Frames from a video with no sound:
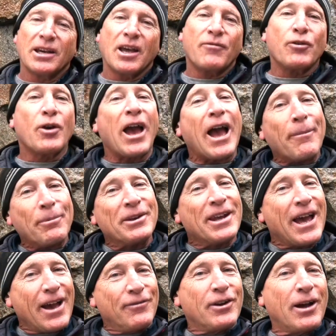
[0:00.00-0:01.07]
If you happen to
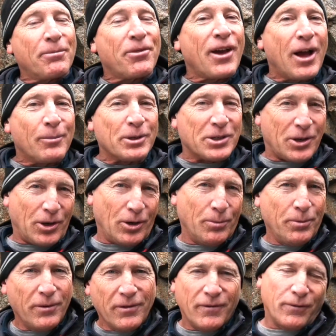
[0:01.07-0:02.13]
have an ophthalmoscope,
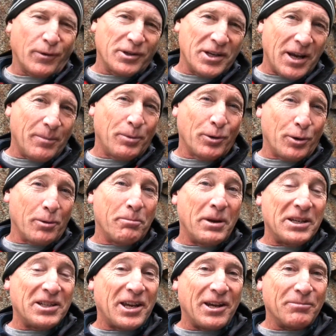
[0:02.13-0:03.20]
for example, you're a
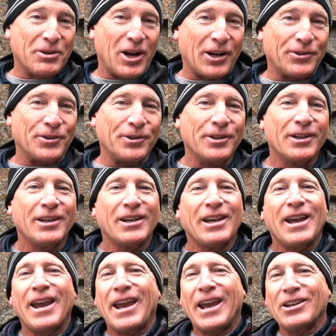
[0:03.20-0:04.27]
base camp doctor,
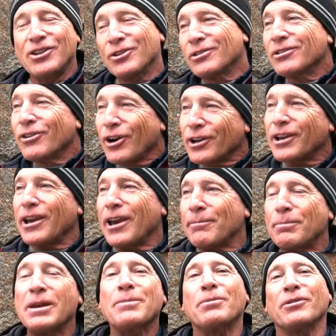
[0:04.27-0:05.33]
and you look at
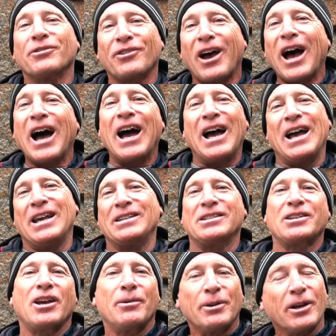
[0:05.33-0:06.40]
people's eyes
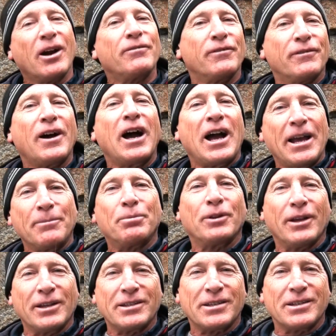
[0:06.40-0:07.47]
coming off of high
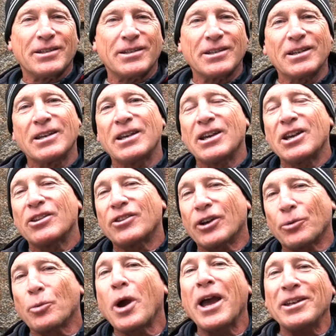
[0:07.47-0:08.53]
places, their
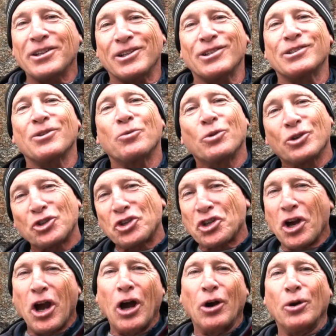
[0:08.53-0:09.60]
retinas will
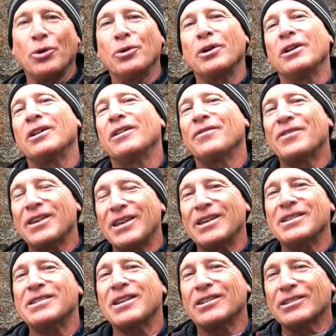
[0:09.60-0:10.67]
show
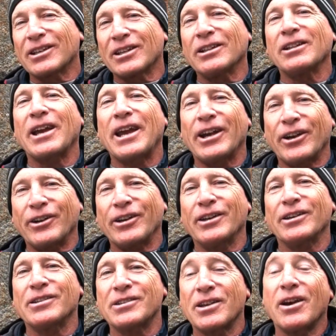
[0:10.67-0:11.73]
these little
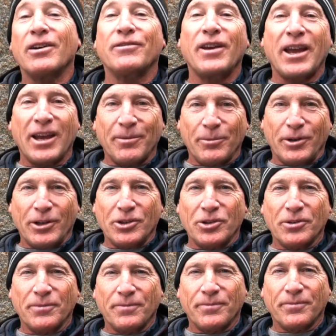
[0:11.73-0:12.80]
areas of hemorrhage.
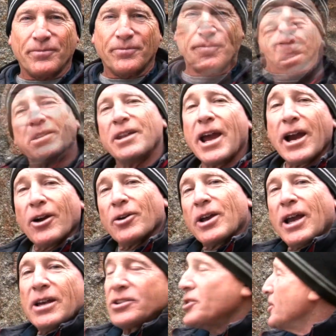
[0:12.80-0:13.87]
Now, as you